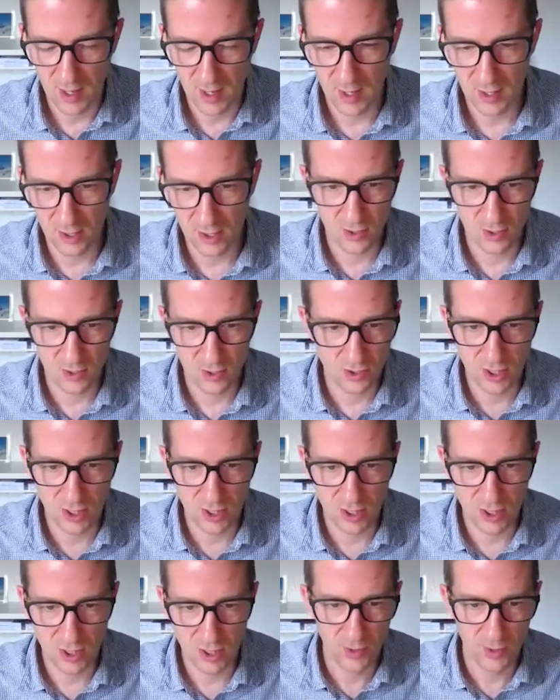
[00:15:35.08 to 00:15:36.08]
You can just
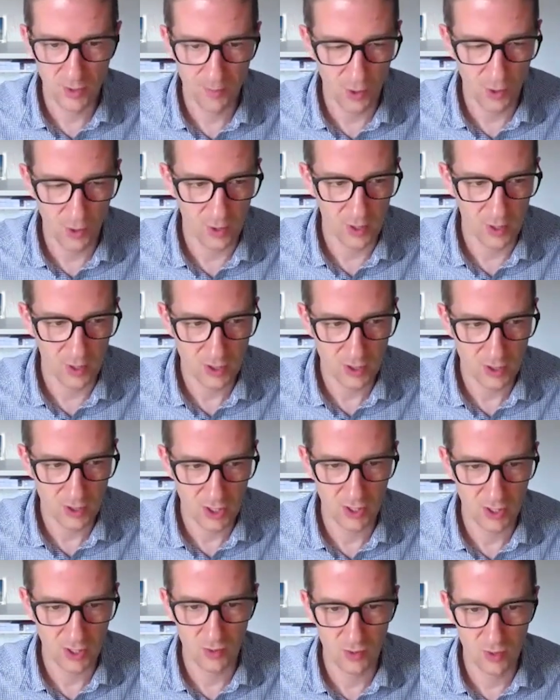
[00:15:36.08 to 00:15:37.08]
open the book
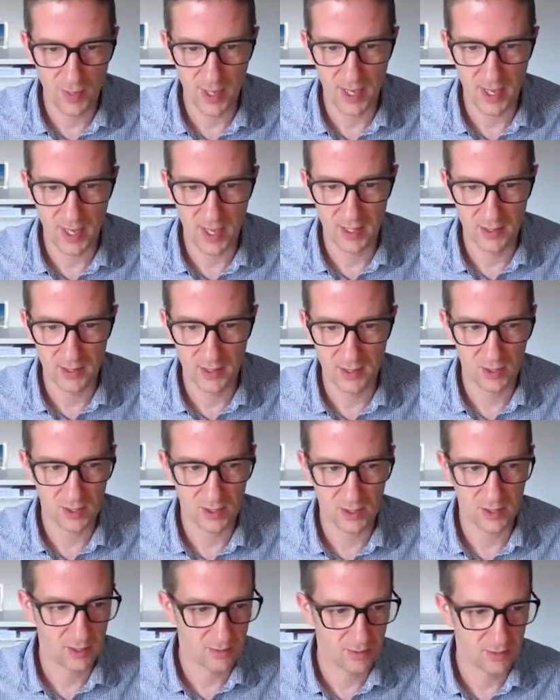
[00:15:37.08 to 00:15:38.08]
to the
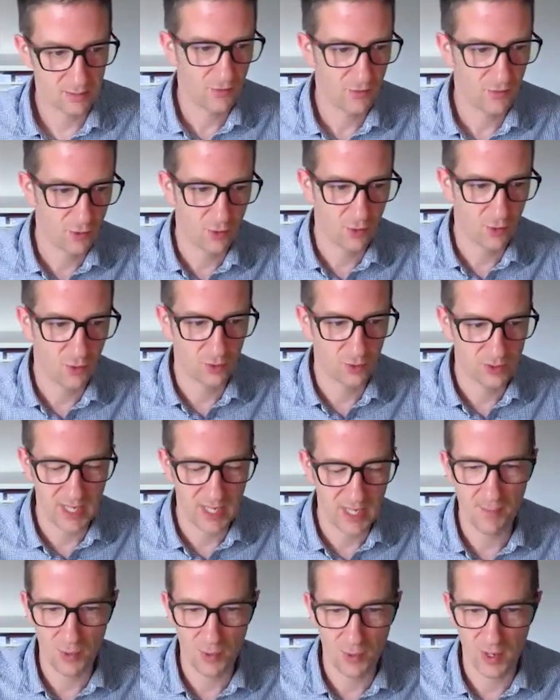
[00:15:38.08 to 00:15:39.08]
page for
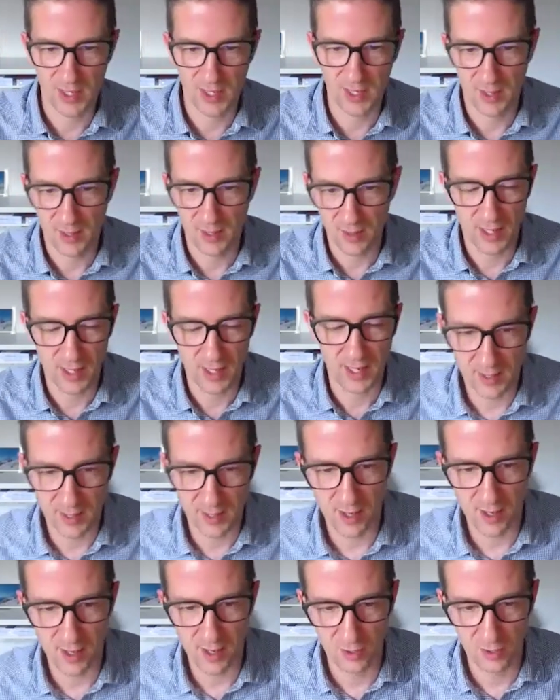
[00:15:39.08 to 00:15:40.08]
tampering at
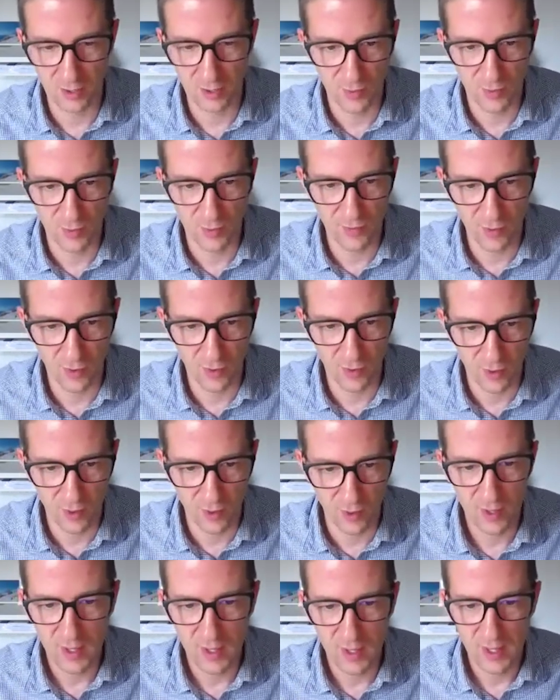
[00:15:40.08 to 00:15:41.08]
card number 4,
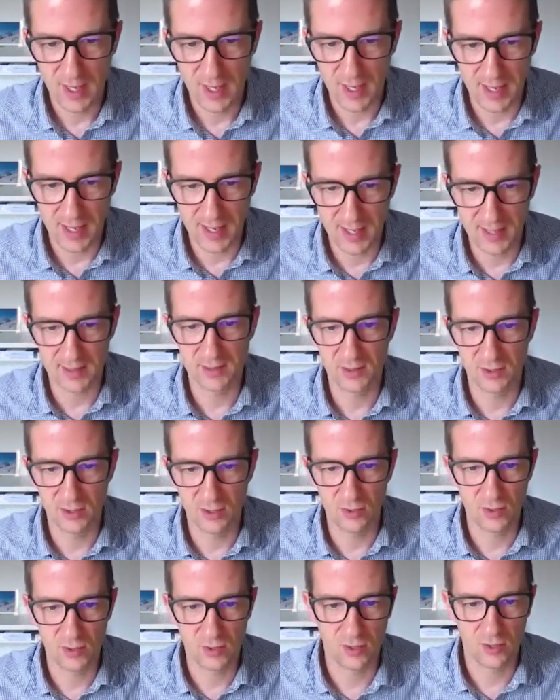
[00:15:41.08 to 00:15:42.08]
and
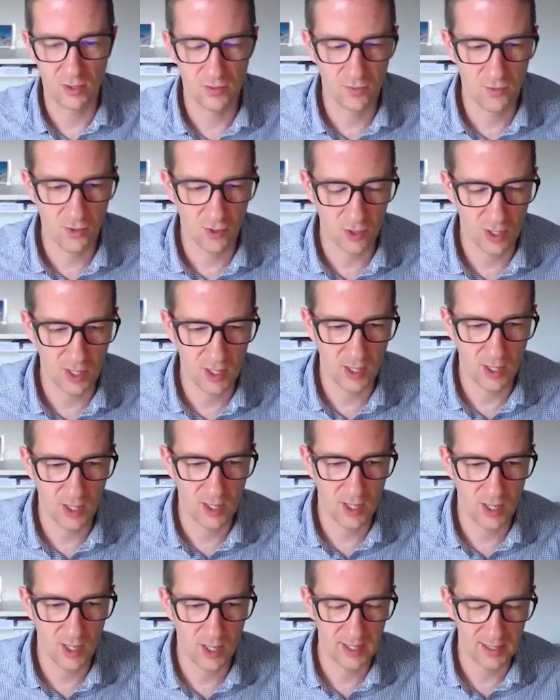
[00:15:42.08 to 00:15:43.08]
you've got
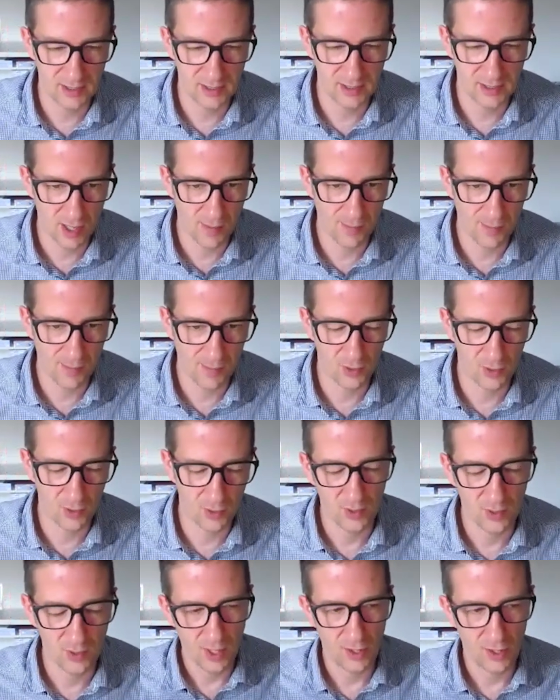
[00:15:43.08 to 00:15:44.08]
an
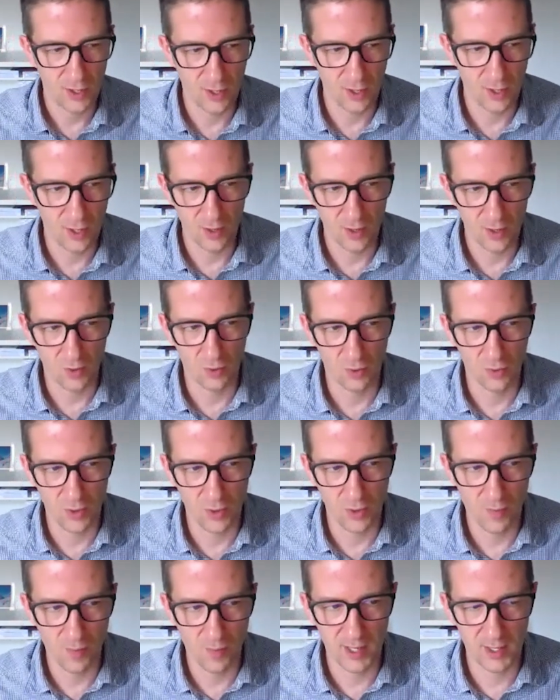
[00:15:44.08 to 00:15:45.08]
example that,
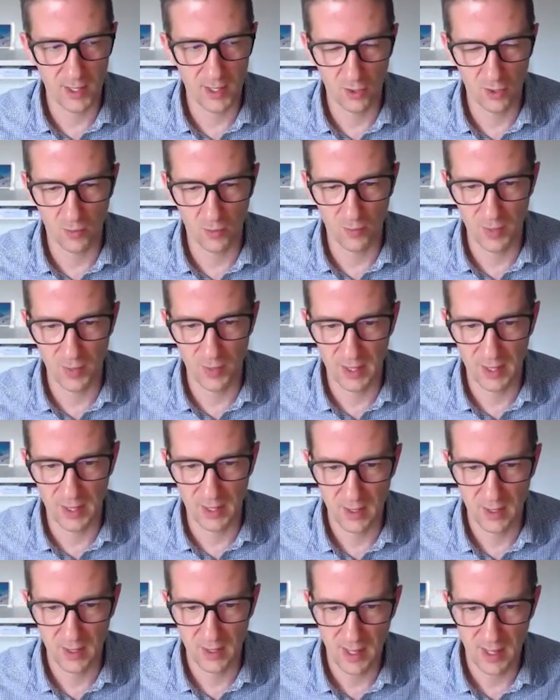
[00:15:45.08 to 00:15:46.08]
although might not
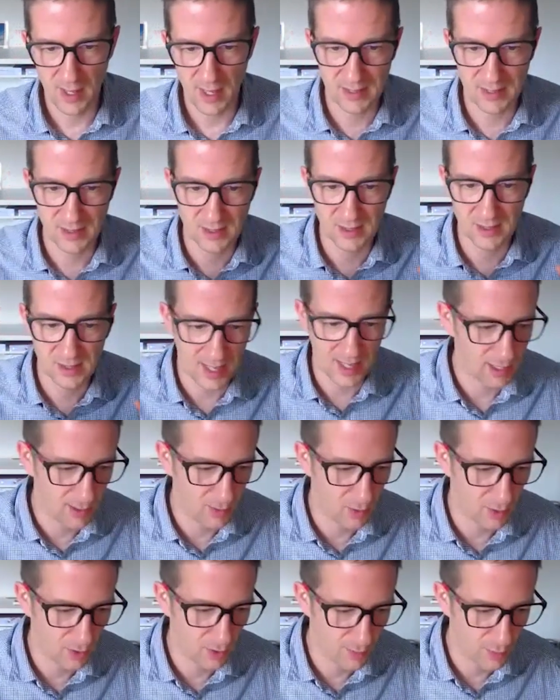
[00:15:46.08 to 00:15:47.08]
be exactly
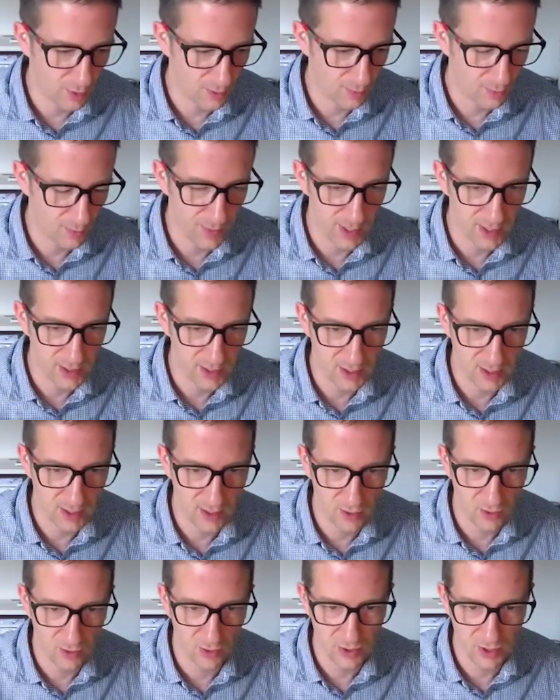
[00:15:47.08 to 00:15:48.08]
what the problem is in
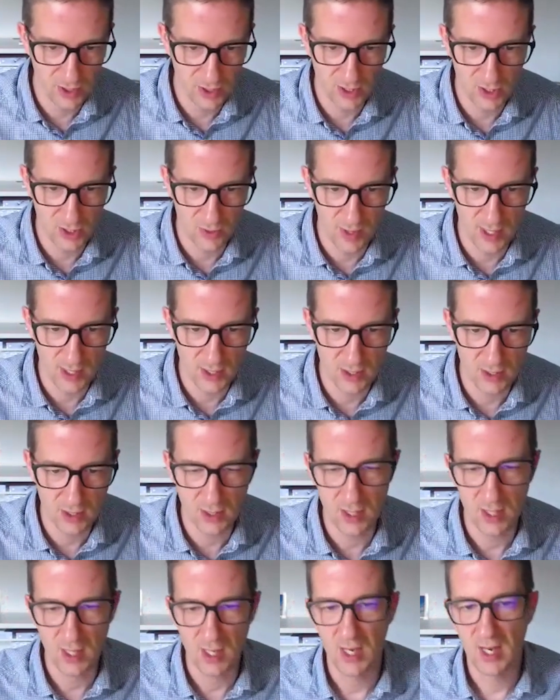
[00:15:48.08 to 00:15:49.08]
your
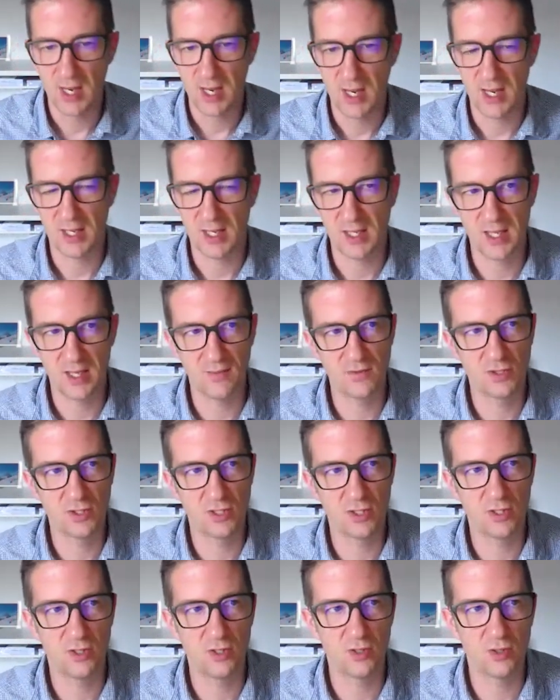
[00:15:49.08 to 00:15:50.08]
situation, it gives
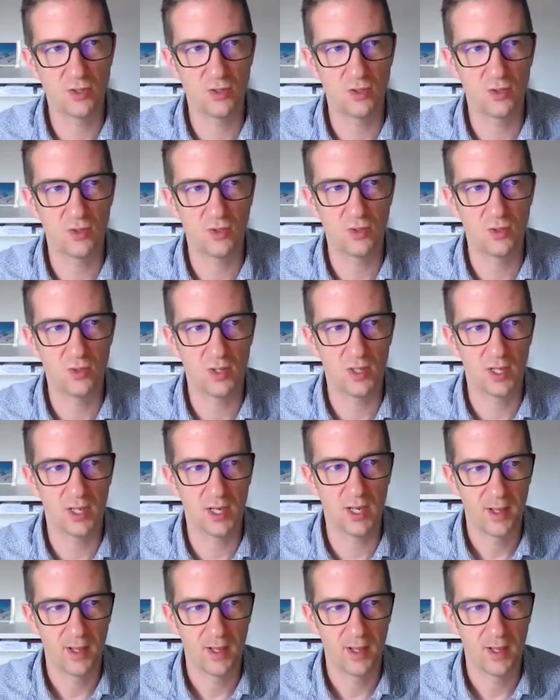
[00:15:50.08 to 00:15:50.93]
you